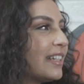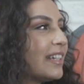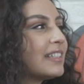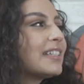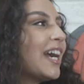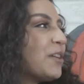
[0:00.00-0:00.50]

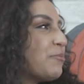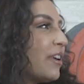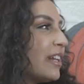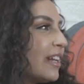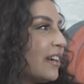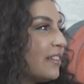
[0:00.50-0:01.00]
it's hype
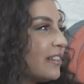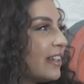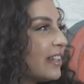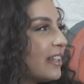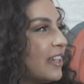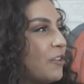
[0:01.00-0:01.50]
right now. Yeah,
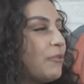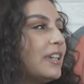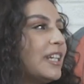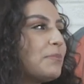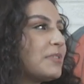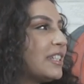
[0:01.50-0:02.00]
like,
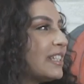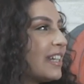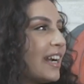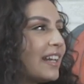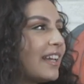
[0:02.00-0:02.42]
when Nipsey died,